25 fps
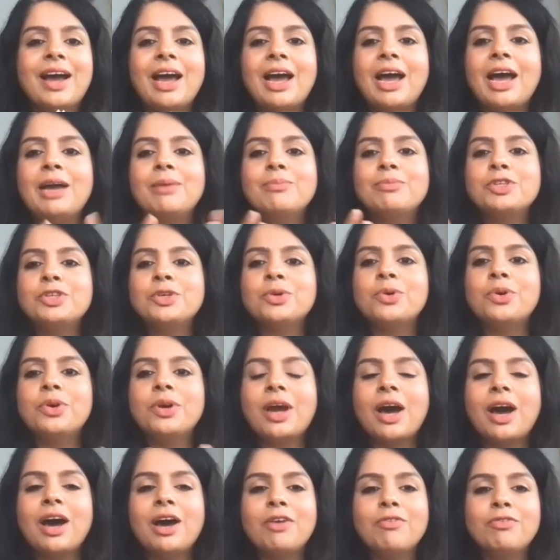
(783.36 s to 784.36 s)
I'm sure
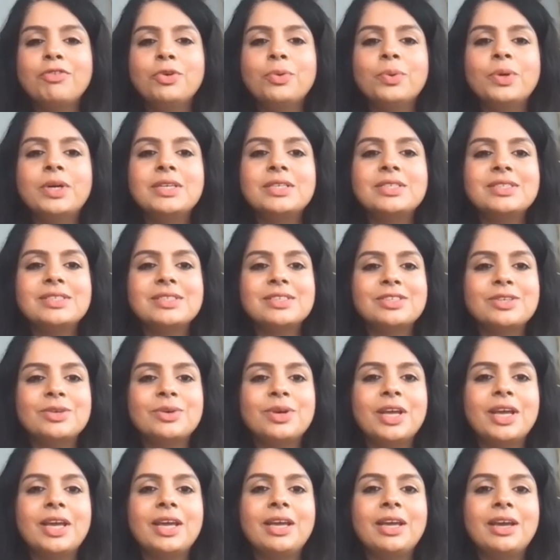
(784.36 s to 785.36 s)
our viewers
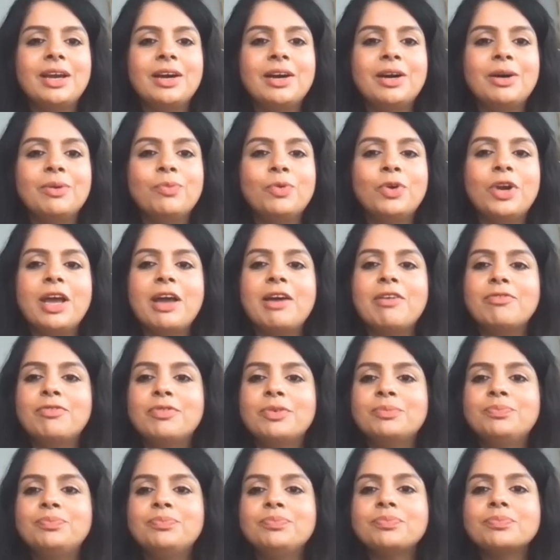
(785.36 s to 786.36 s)
today would
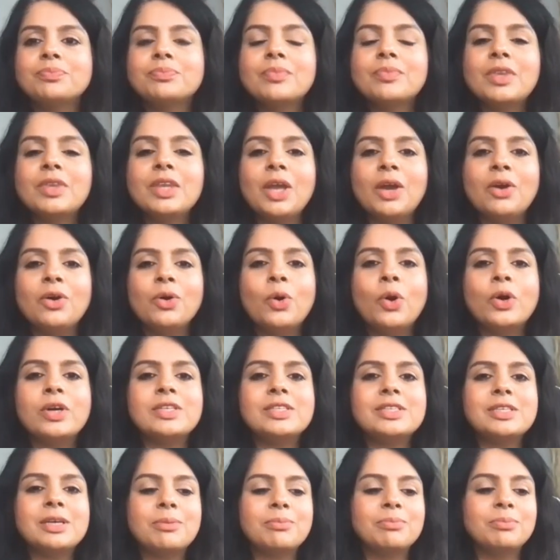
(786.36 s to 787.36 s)
have got
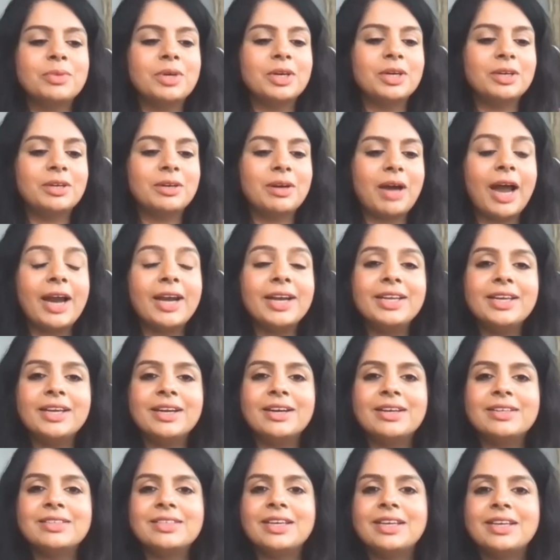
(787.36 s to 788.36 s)
some
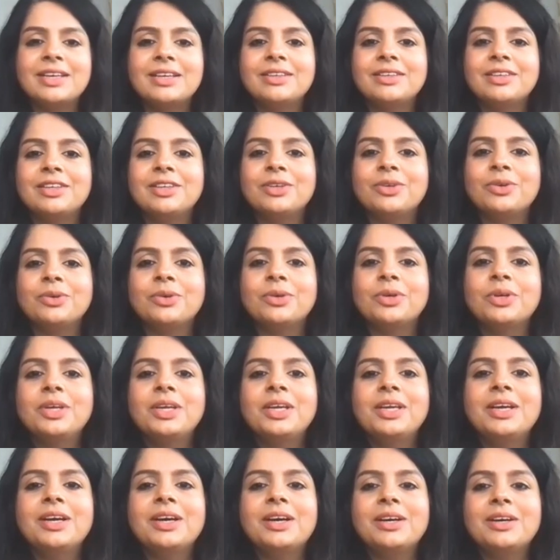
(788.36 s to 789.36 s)
ideas and, you know,
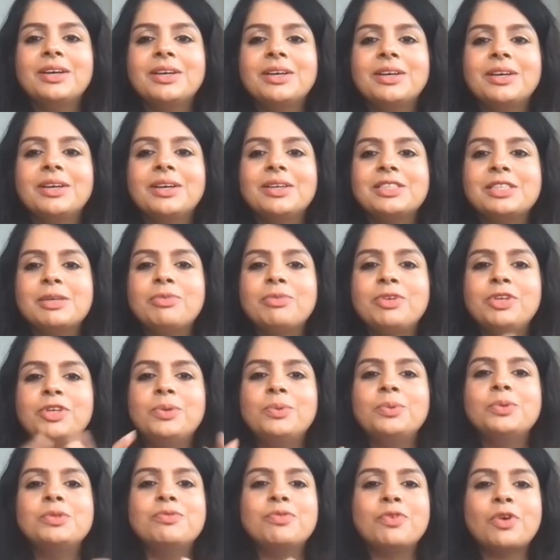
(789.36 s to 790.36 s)
some
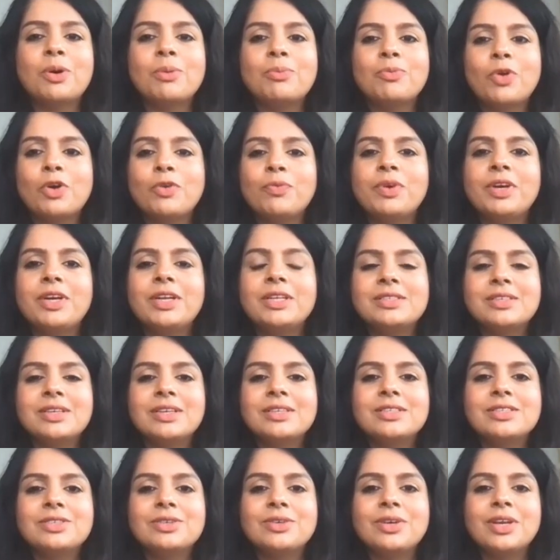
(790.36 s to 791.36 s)
cues from what we
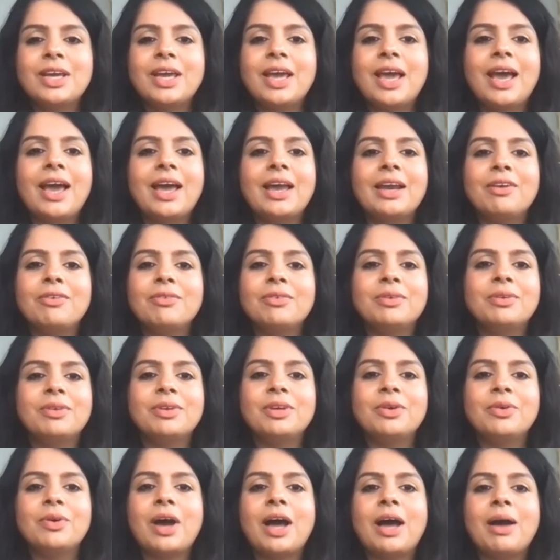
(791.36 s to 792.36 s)
discussed today. And,
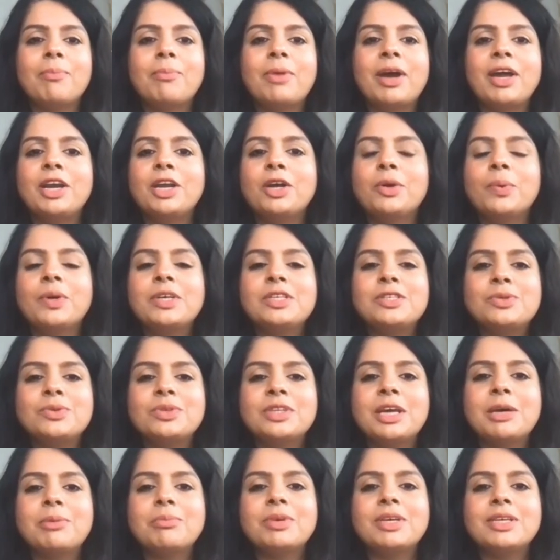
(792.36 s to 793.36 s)
you know, my request to
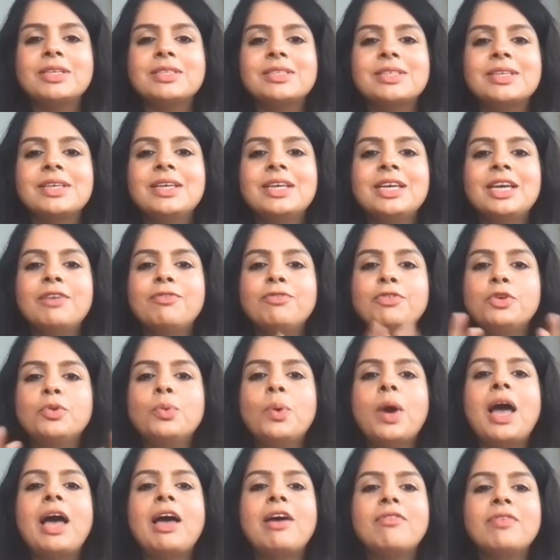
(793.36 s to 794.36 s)
them is, if you
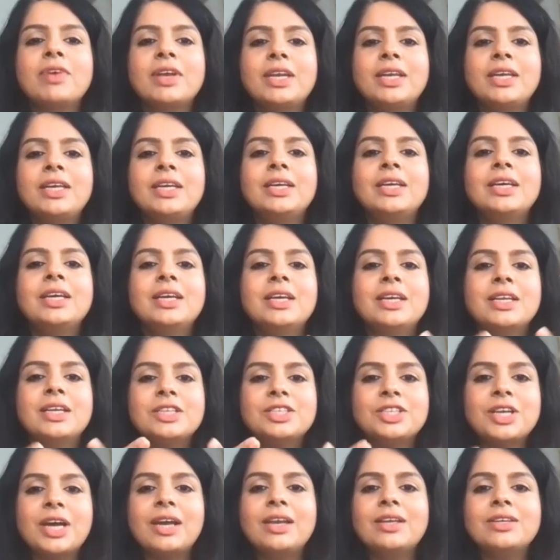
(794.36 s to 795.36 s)
have any
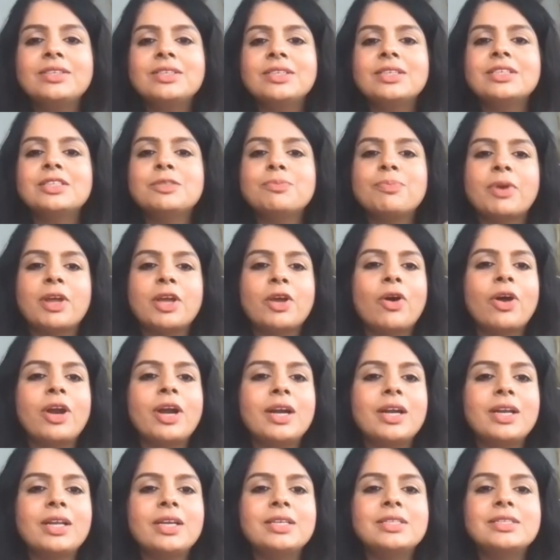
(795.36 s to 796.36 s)
challenges,
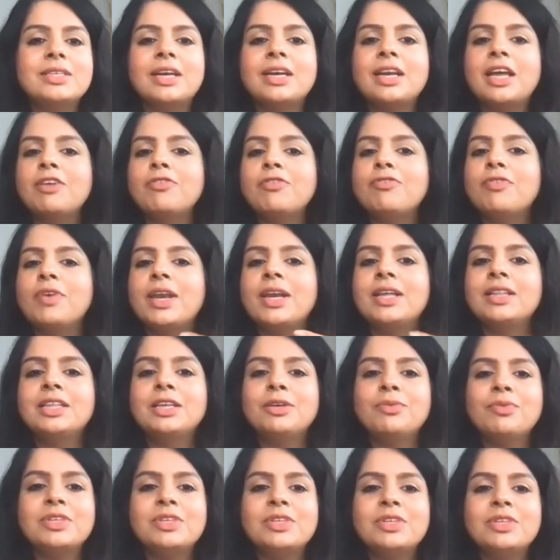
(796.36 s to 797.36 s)
priorities, and if
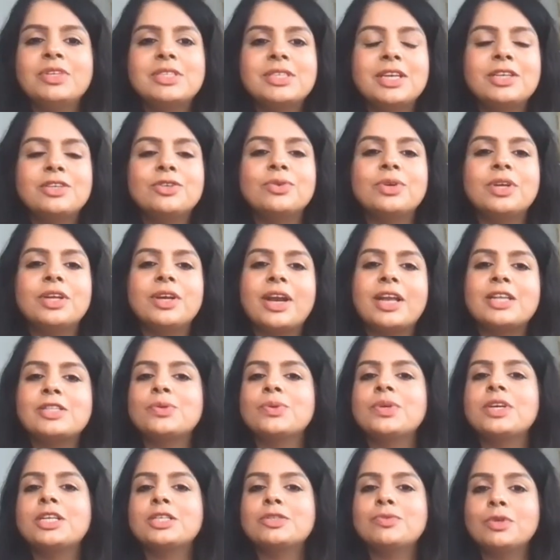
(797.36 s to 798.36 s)
anything we said today
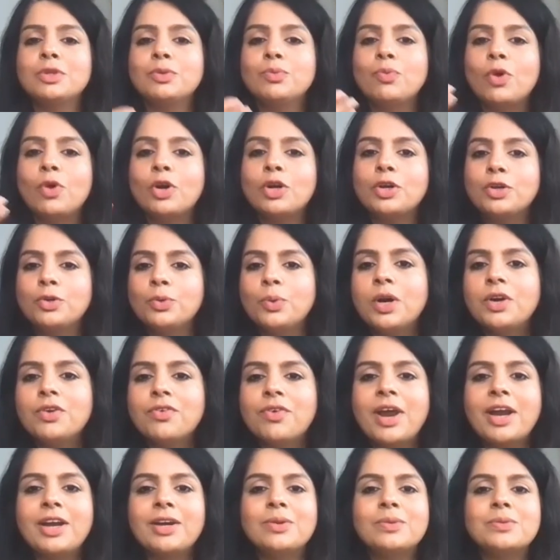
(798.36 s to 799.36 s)
resonates with what you are
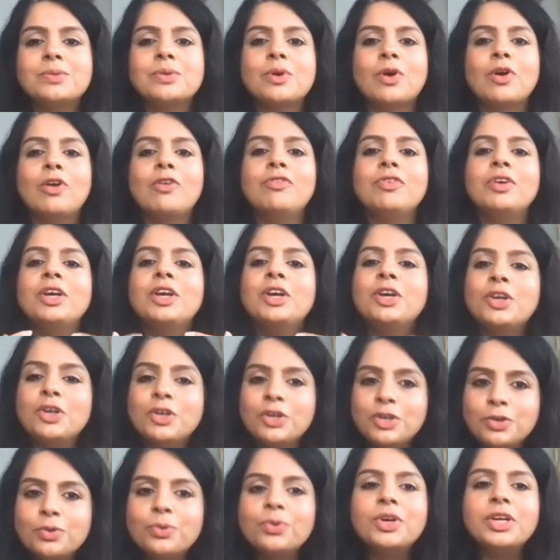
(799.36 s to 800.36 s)
trying to solve,
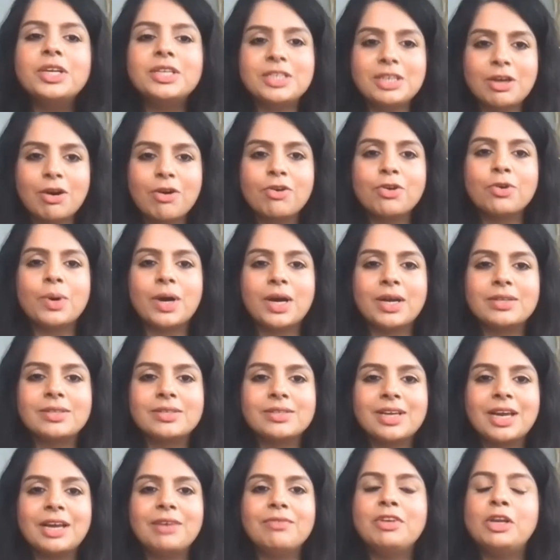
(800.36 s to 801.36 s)
do reach out to
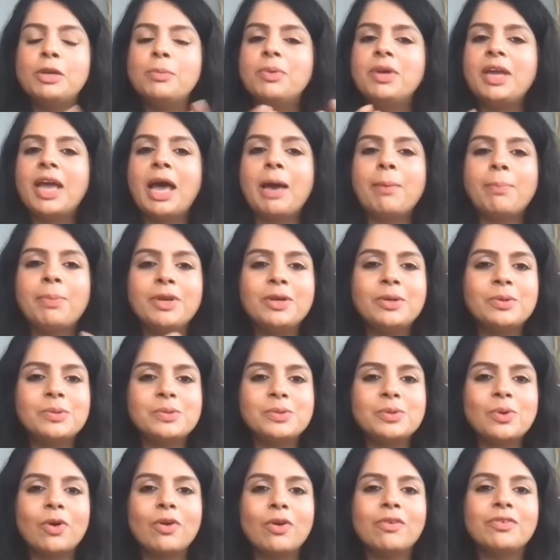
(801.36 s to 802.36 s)
us and we'll be happy to
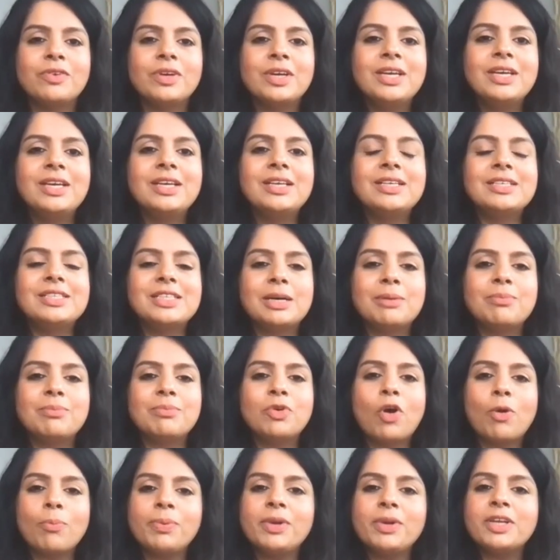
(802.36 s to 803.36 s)
solve some
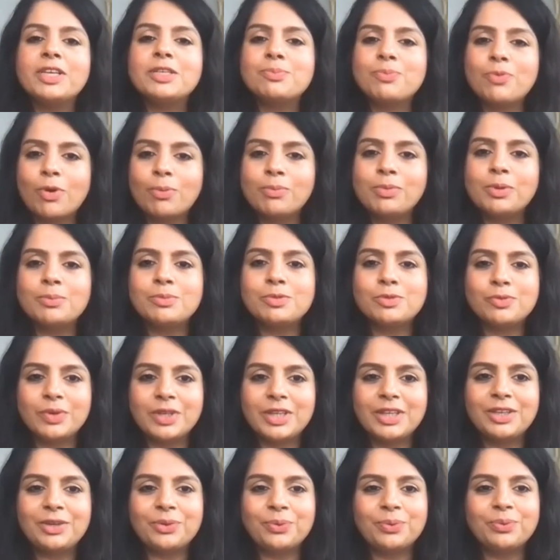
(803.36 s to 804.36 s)
complex problems
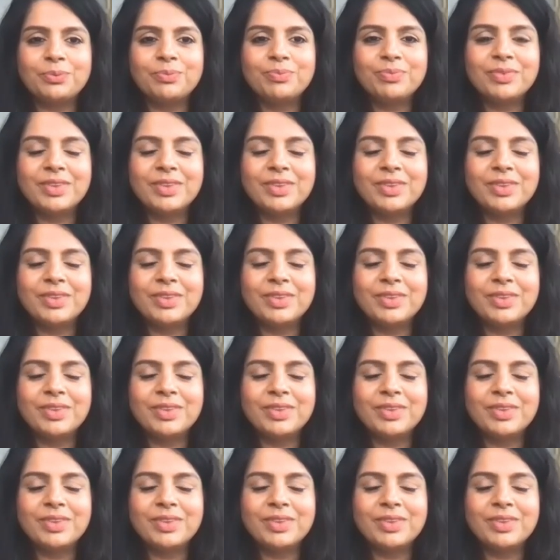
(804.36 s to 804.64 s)
with you.